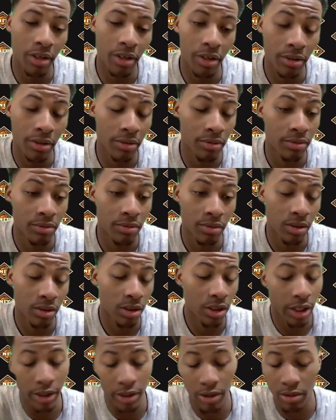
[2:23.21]
And
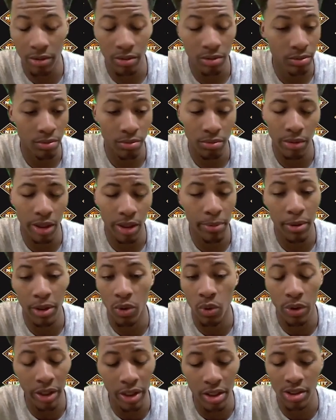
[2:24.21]
later, maybe a
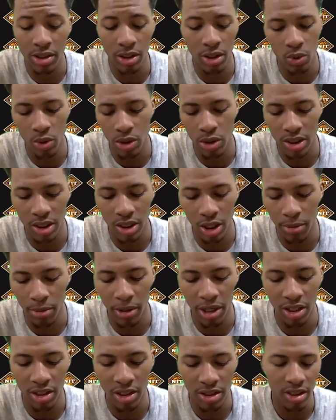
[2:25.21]
week or so, we'll talk
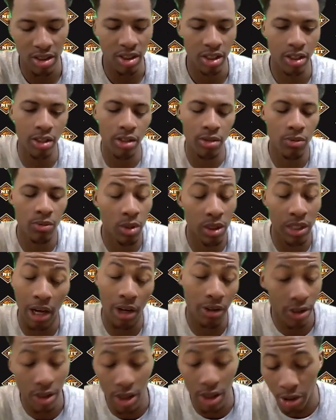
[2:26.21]
about it as a team
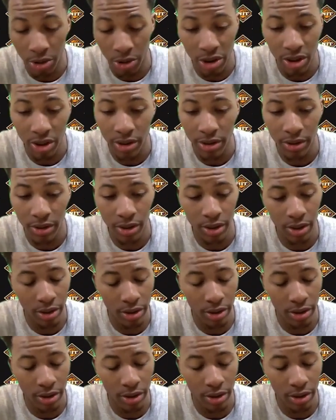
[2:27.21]
without the coaches,